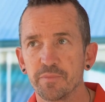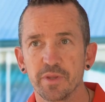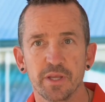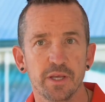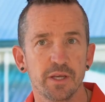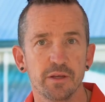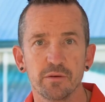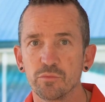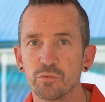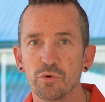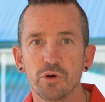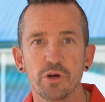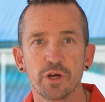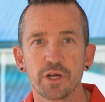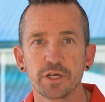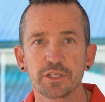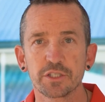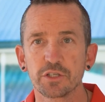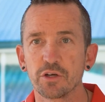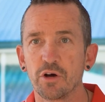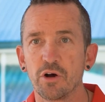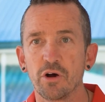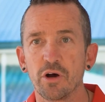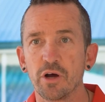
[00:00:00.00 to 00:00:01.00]
It
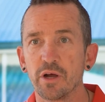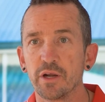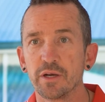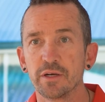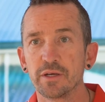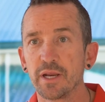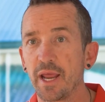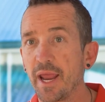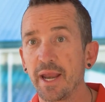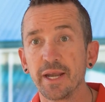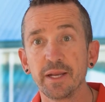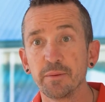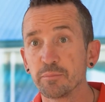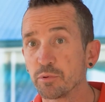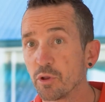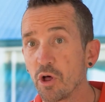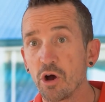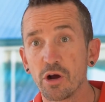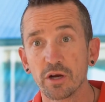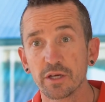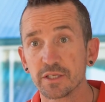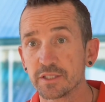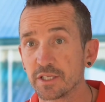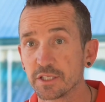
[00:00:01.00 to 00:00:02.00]
works on any
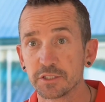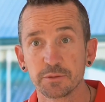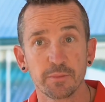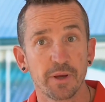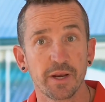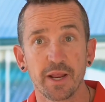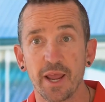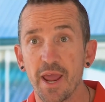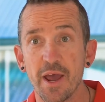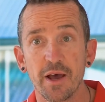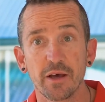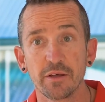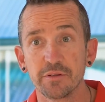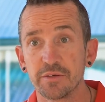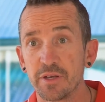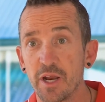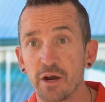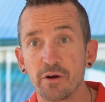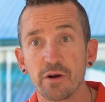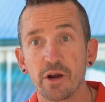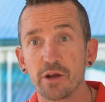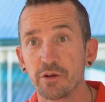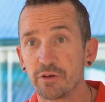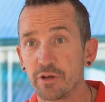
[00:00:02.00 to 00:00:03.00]
block. It doesn't matter how
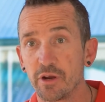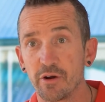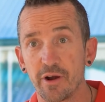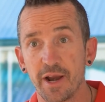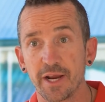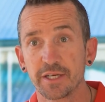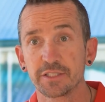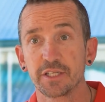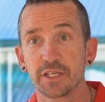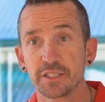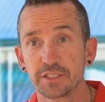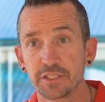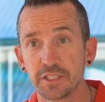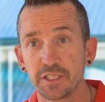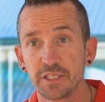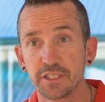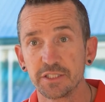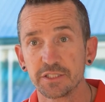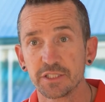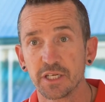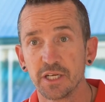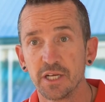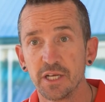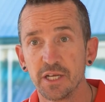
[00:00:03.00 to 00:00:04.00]
narrow your access
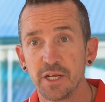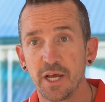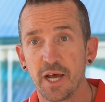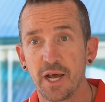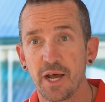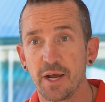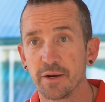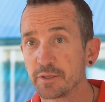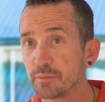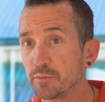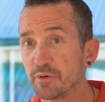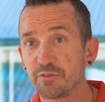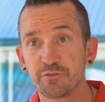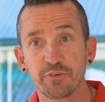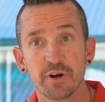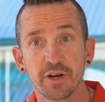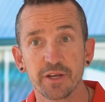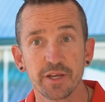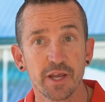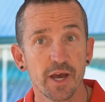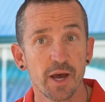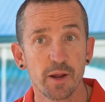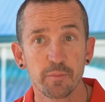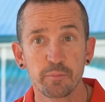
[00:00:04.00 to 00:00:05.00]
is. It can be
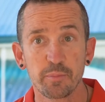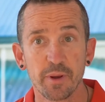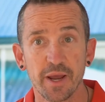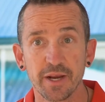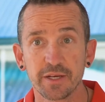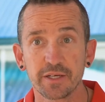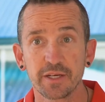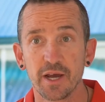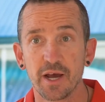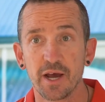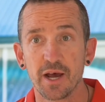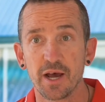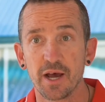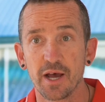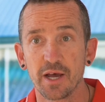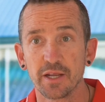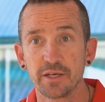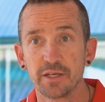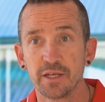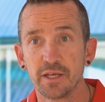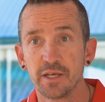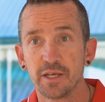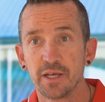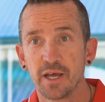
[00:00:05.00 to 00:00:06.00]
front yard,
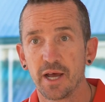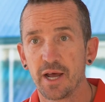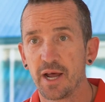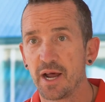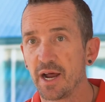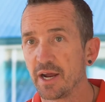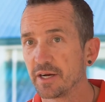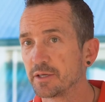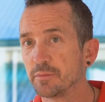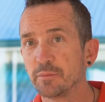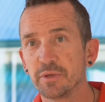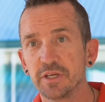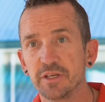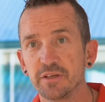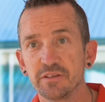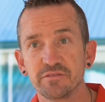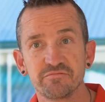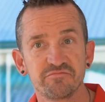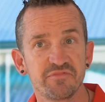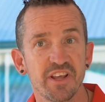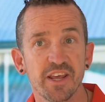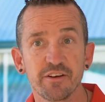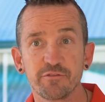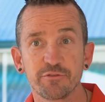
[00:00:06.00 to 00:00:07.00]
backyard, can be
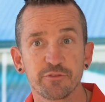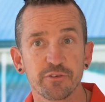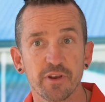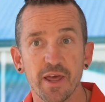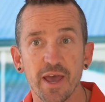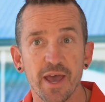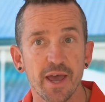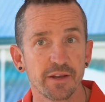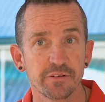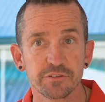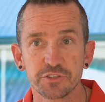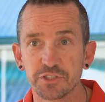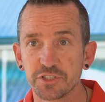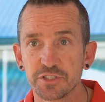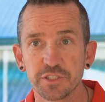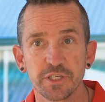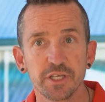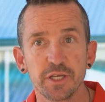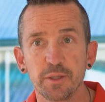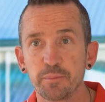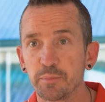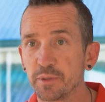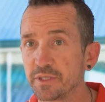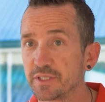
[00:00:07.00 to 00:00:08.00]
dead flat,
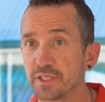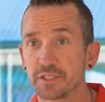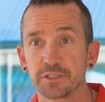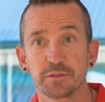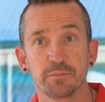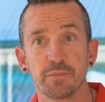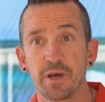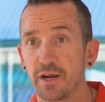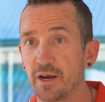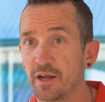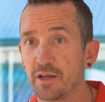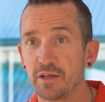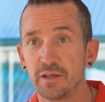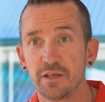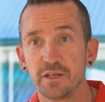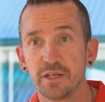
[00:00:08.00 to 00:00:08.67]
steep, it doesn't matter.